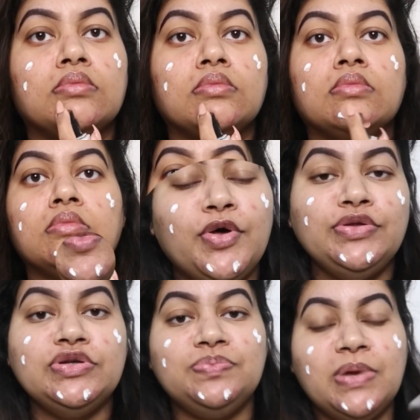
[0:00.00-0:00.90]
I'm
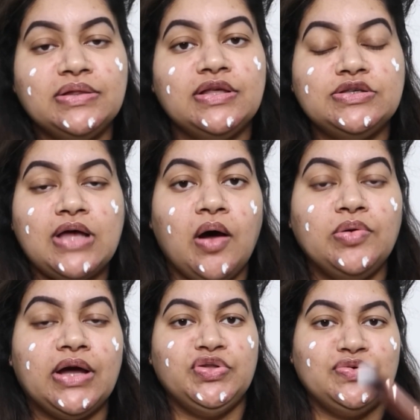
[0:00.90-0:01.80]
going to spread this
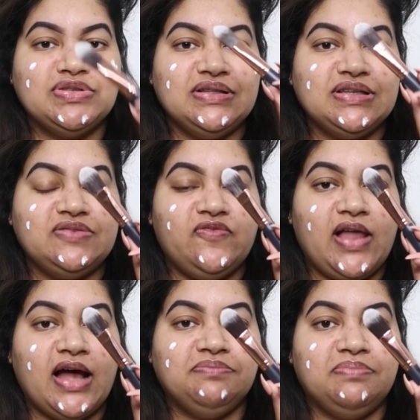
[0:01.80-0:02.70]
out using this
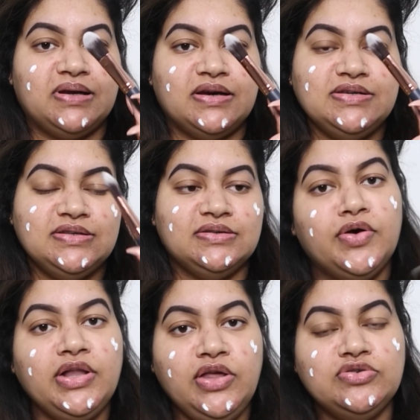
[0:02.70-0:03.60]
flat brush.
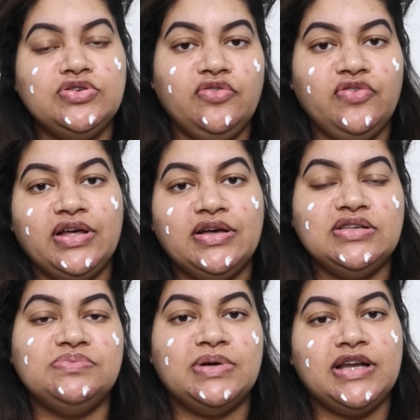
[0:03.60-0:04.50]
You can use your
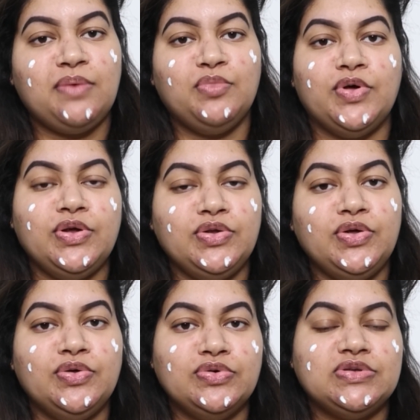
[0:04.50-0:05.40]
fingers, but I'm going
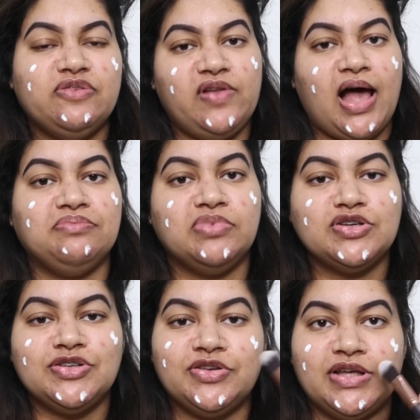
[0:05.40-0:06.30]
to use a flat
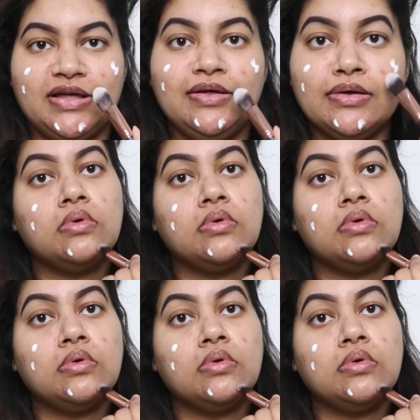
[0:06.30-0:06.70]
brush today.